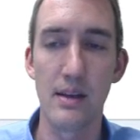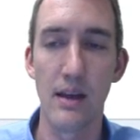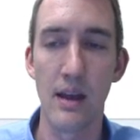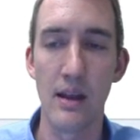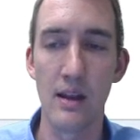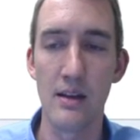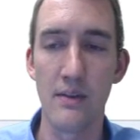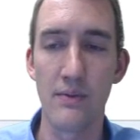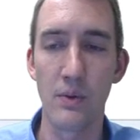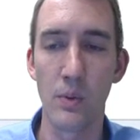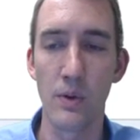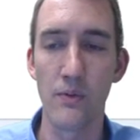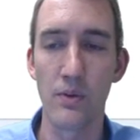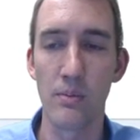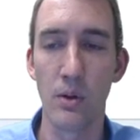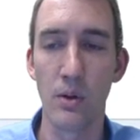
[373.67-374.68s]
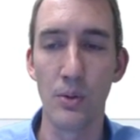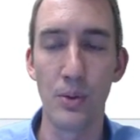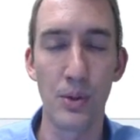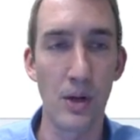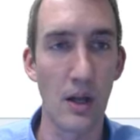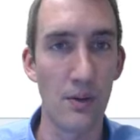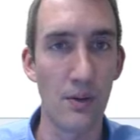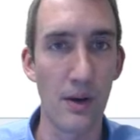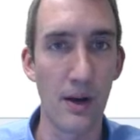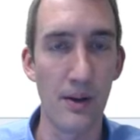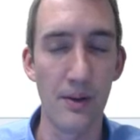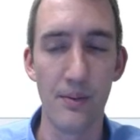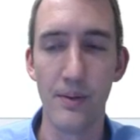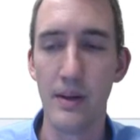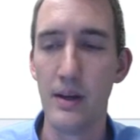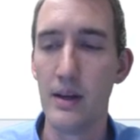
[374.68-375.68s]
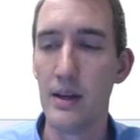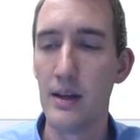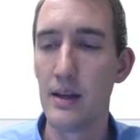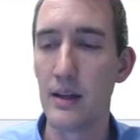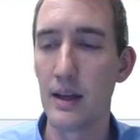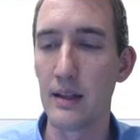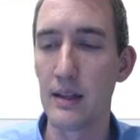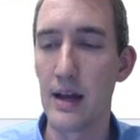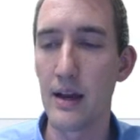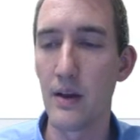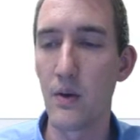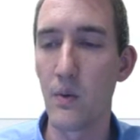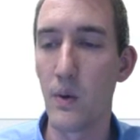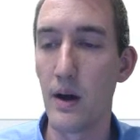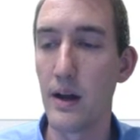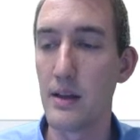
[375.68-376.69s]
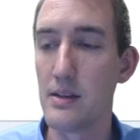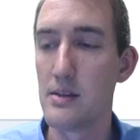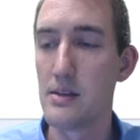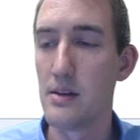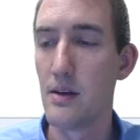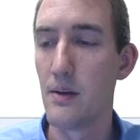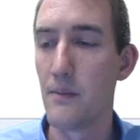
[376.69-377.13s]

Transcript: and a different one for Boulder, Colorado. Okay, likewise,